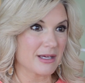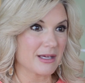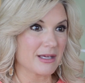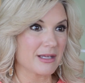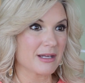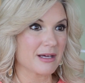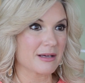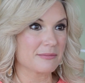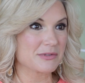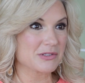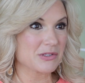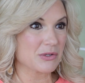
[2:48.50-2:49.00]

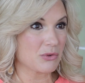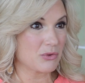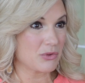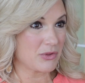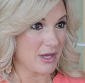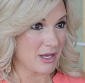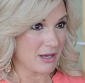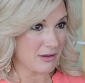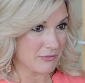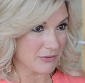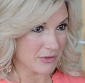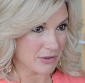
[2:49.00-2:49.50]
and I'm so
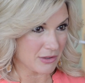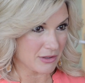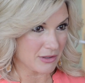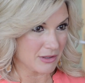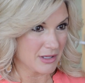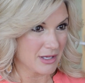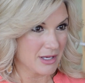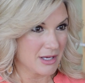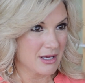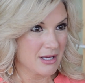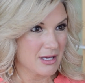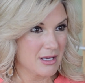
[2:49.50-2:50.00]

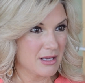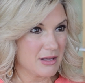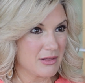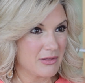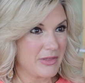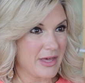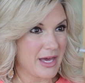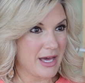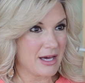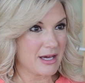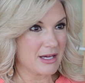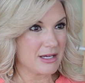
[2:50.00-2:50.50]
thankful
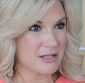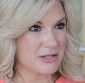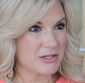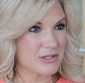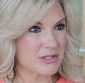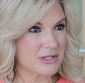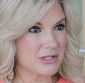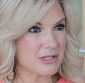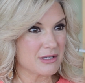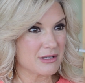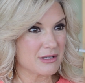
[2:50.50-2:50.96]
that